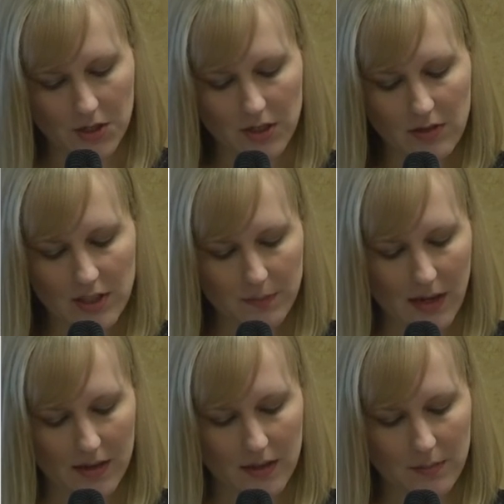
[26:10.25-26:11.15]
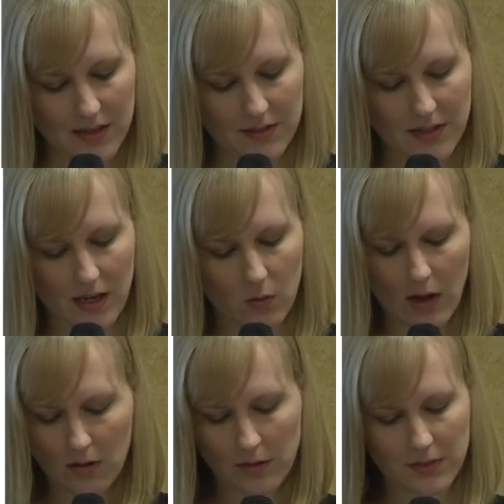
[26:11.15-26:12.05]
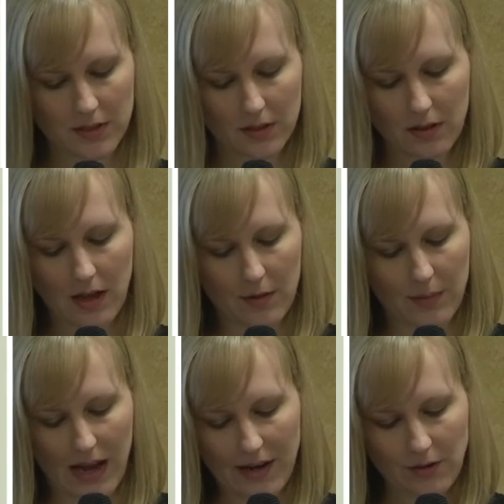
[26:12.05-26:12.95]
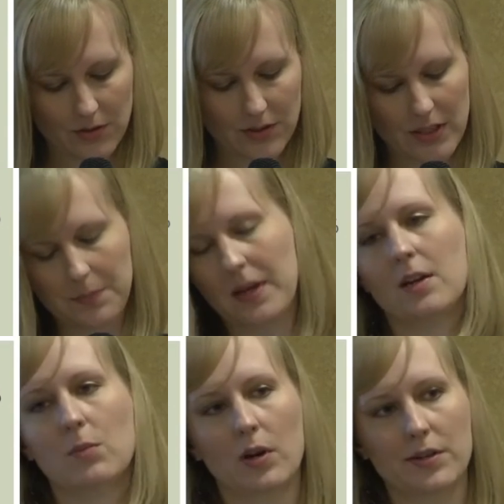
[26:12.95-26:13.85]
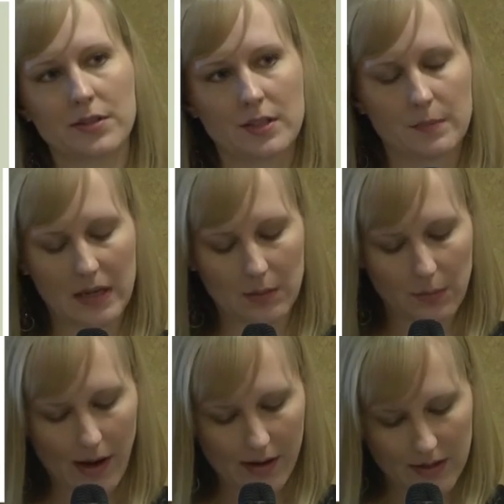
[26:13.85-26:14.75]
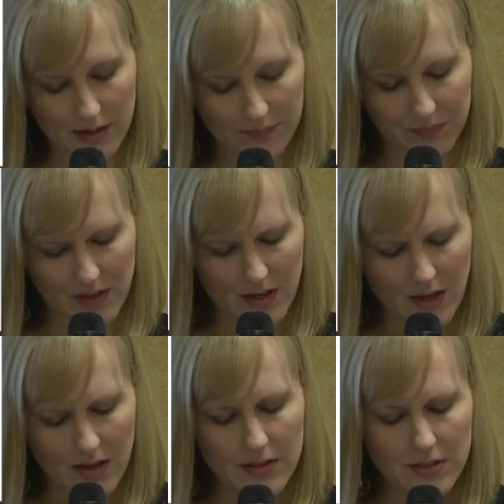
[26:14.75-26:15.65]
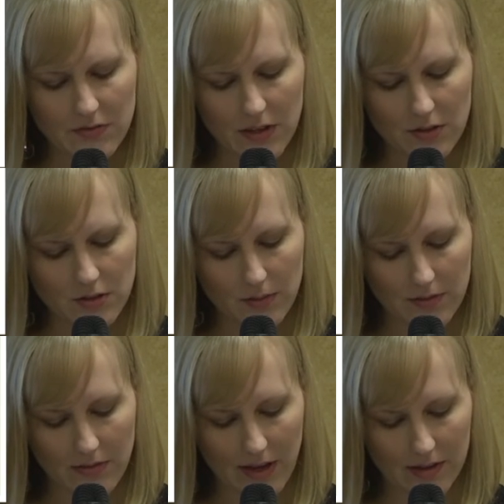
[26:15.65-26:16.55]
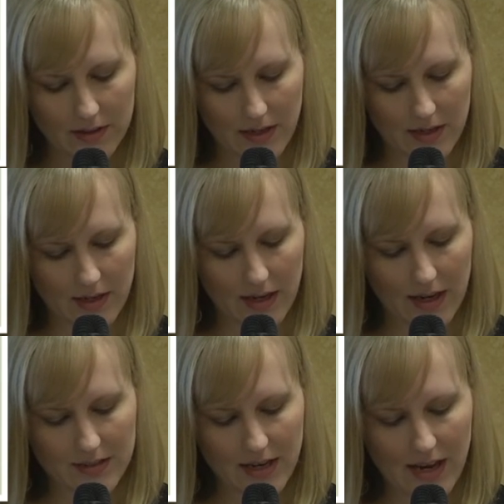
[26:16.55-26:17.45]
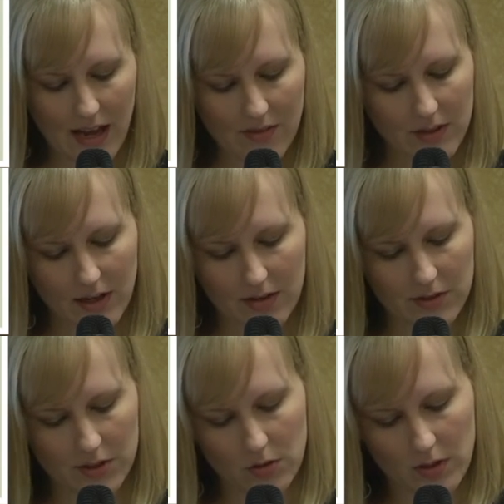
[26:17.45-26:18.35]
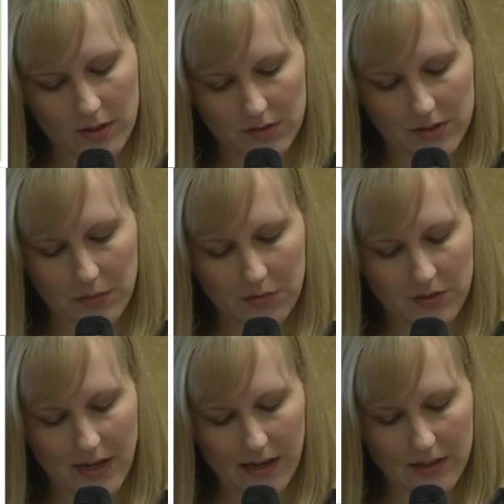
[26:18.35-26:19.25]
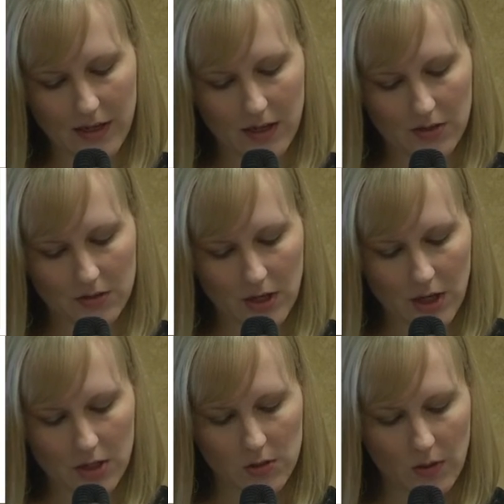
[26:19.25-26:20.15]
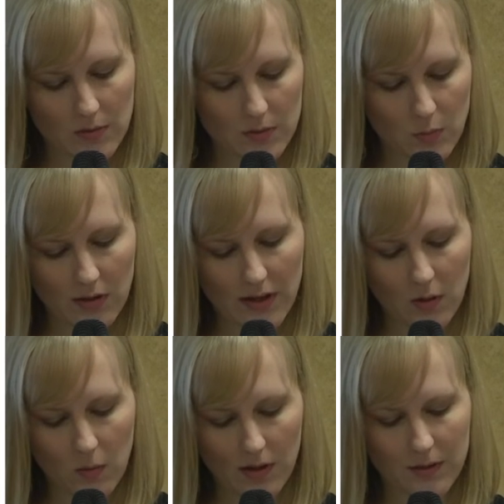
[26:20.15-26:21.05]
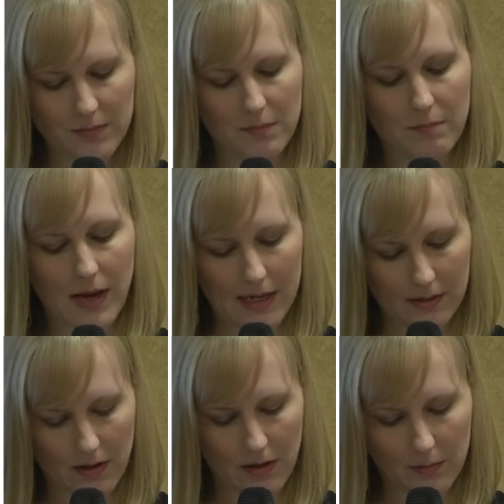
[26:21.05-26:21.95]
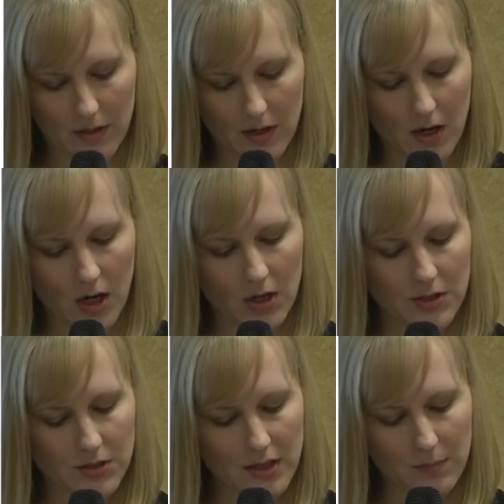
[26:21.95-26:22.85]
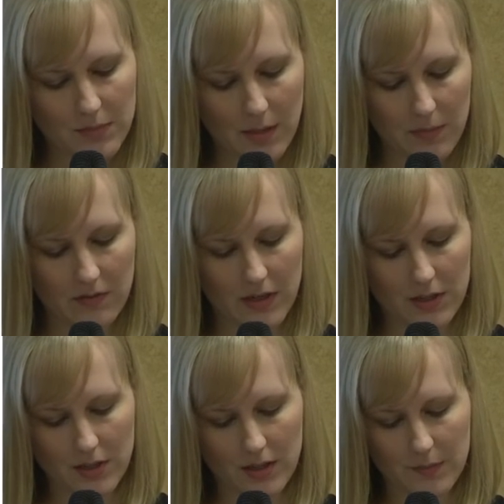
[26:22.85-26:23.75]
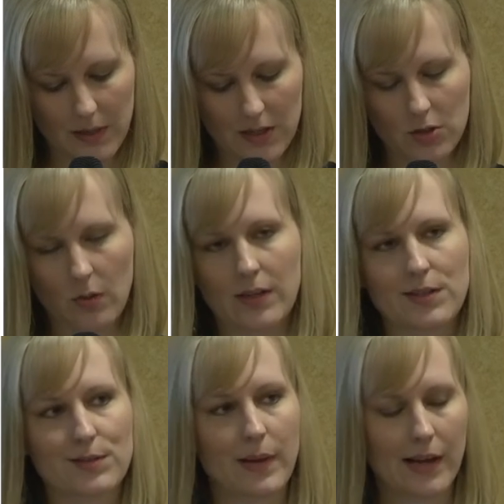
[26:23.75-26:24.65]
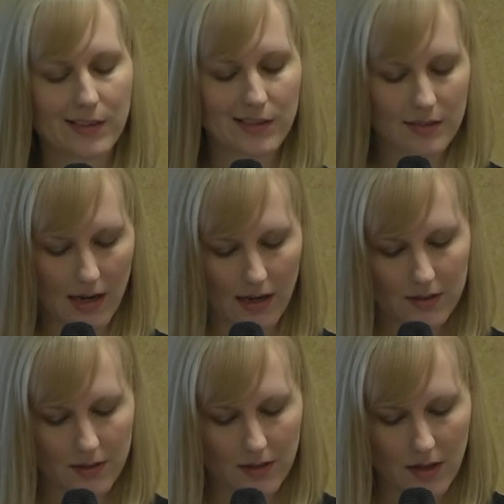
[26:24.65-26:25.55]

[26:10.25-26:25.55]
She responded by saying, welcome to the club. I don't sleep anymore since being pregnant. This felt so invalidating as I haven't had restorative sleep for 10 years, so it was more like welcome to my club. Her sleep deprivation is by choice. Mine is not.